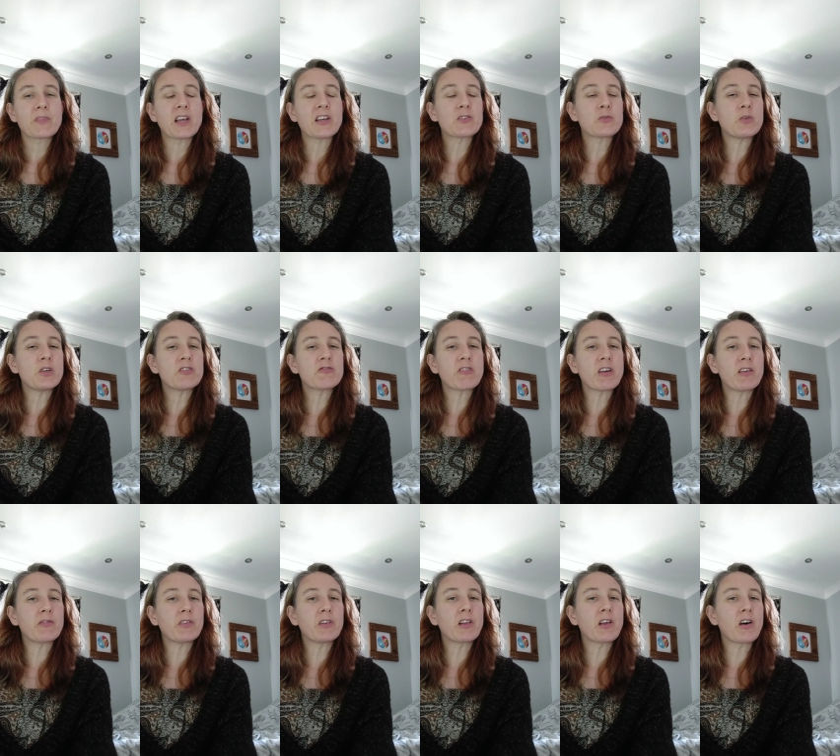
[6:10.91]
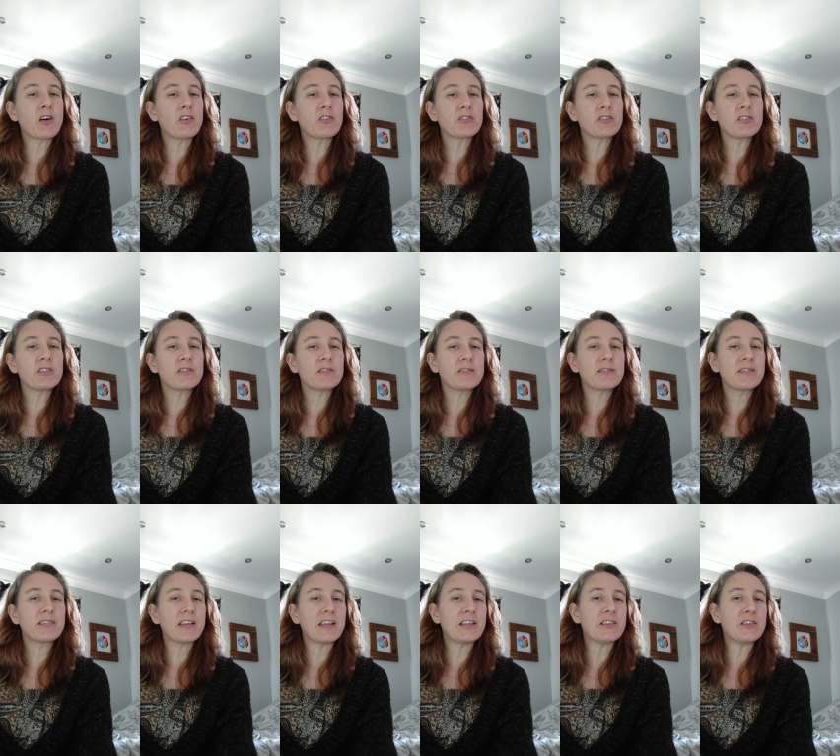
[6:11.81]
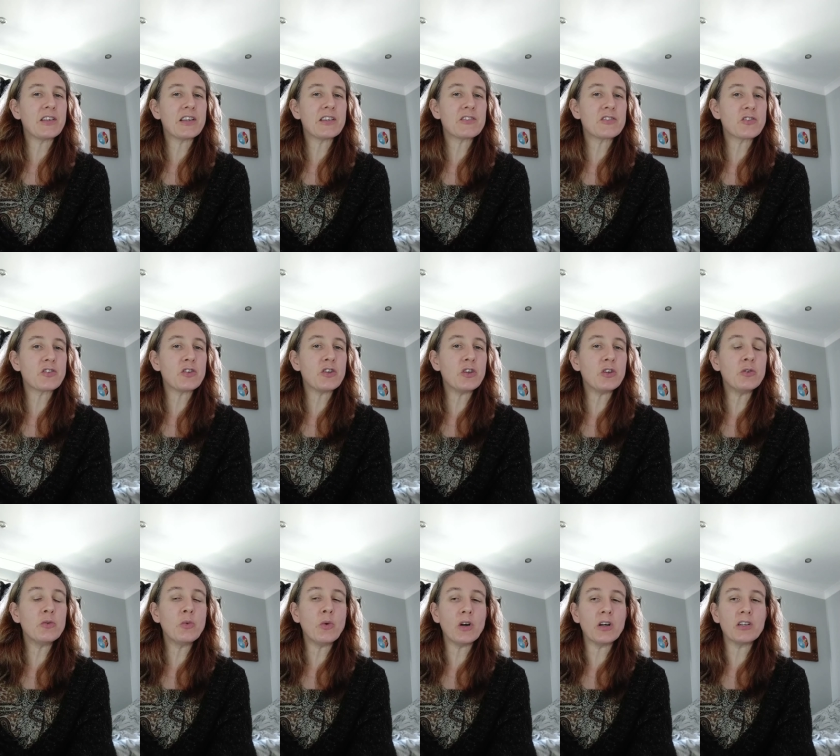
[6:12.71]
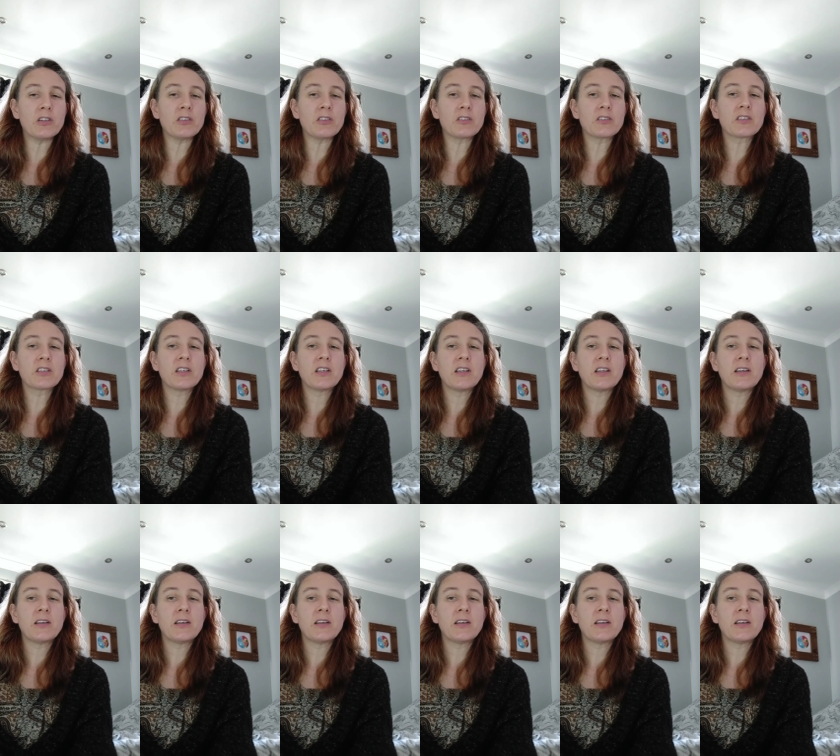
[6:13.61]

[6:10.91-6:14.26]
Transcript: as we travel on in this new world.